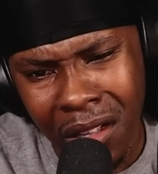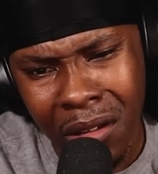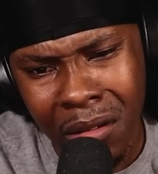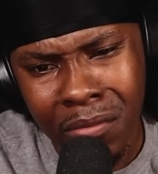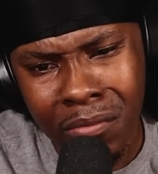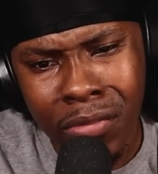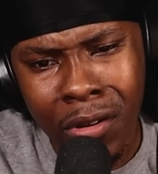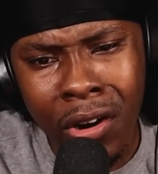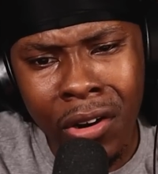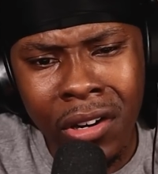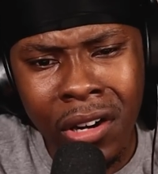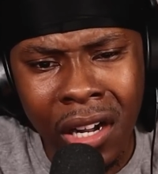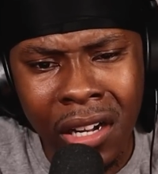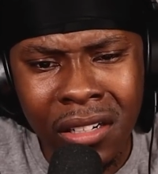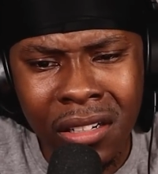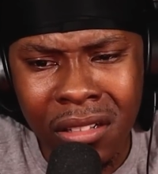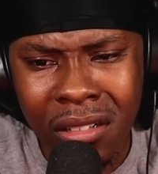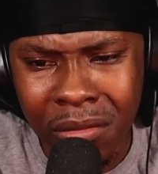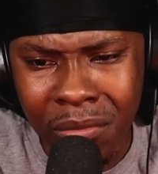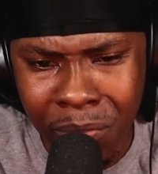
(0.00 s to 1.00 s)
Bro
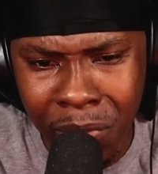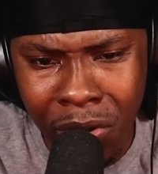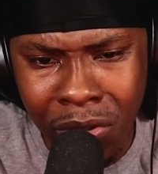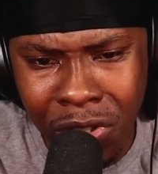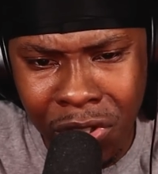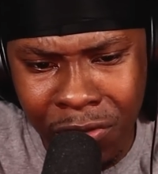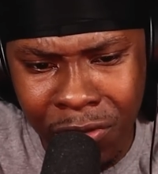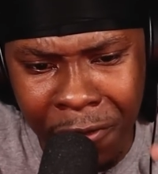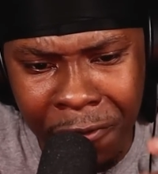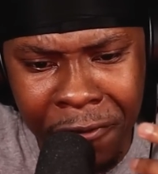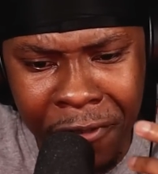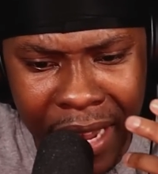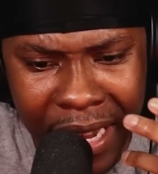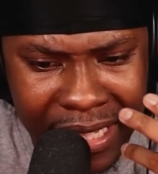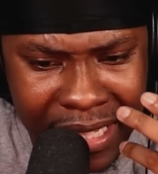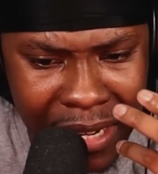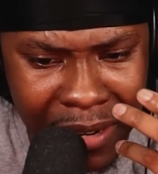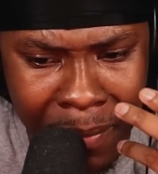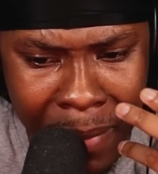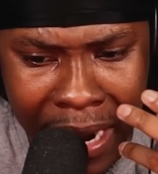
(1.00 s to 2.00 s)
just reflected
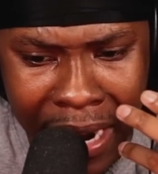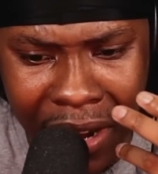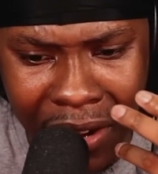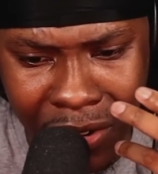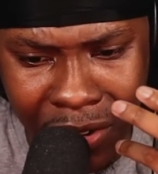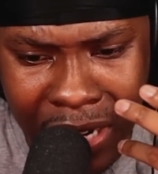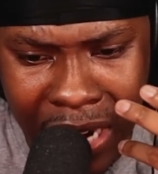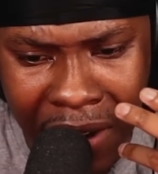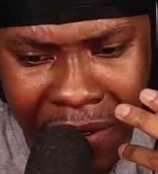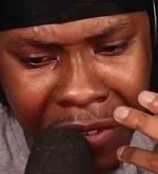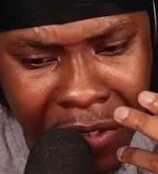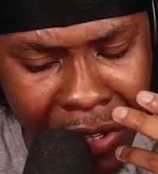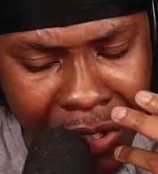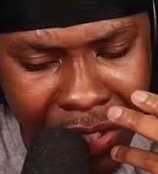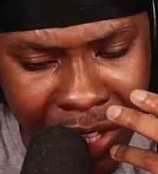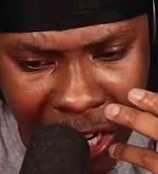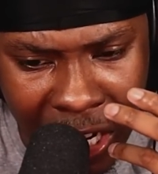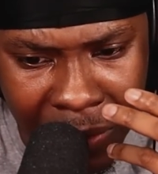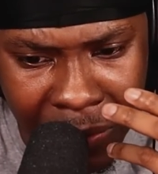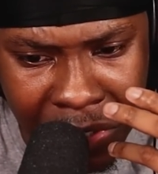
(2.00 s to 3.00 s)
it back at your Gyarados
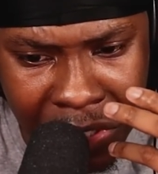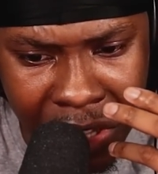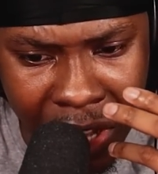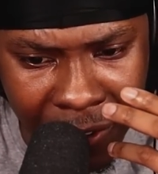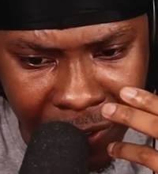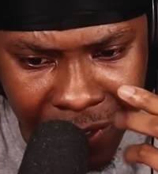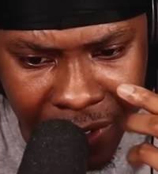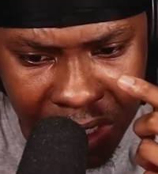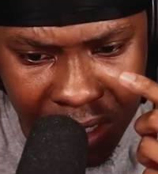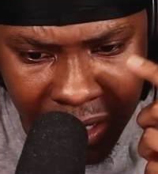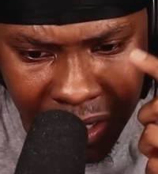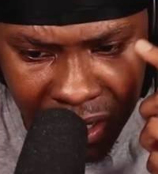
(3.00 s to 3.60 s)
like it was nothing.